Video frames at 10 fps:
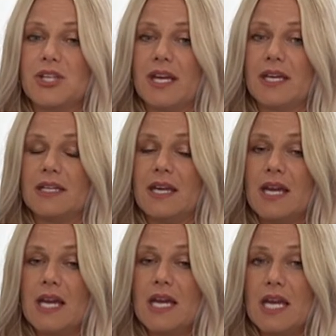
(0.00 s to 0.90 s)
And
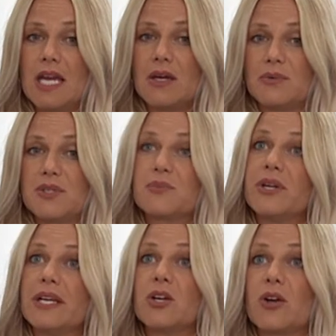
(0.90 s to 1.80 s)
it was
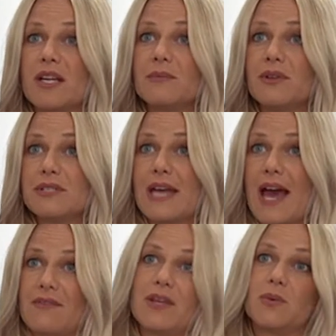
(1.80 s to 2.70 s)
pretty incredible to
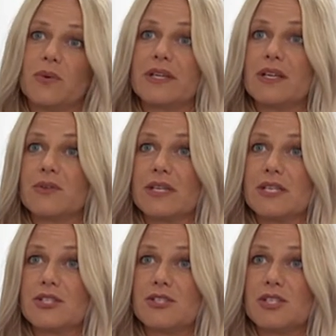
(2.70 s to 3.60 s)
have that working
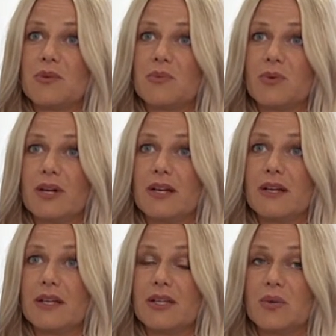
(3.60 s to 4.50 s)
relationship where,
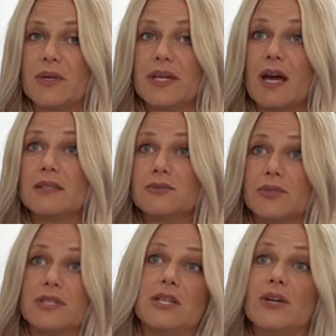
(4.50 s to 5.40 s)
you know, we got
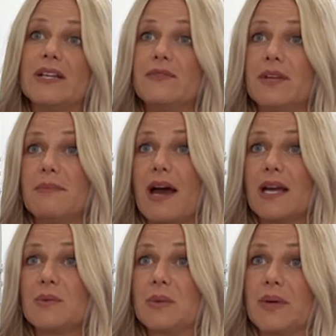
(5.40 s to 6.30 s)
really great
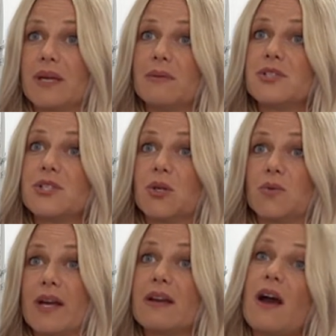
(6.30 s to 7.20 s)
feedback and we were able to
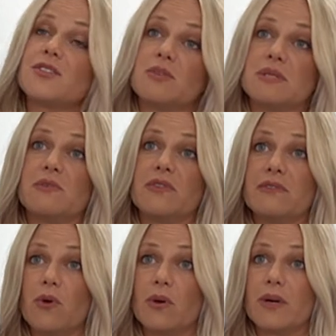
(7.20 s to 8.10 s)
correct costumes moving
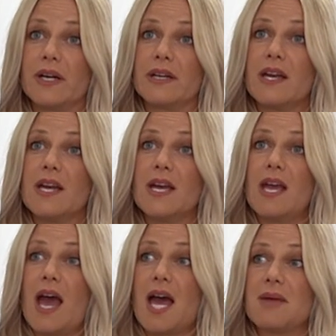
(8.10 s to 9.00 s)
forward,
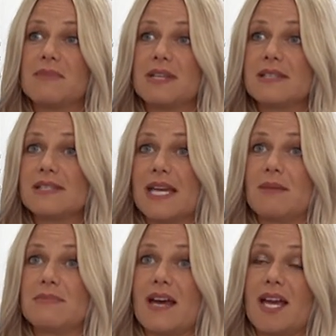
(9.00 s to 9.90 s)
and at the
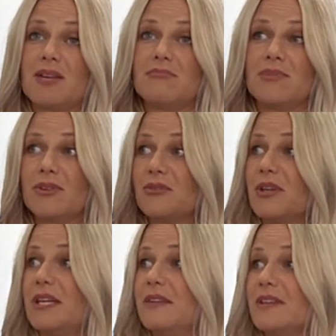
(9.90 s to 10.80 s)
same time
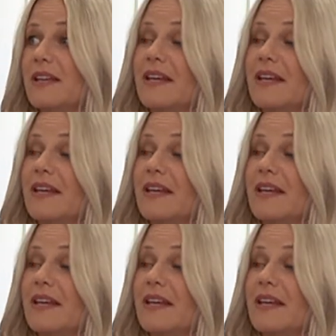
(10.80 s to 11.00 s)
even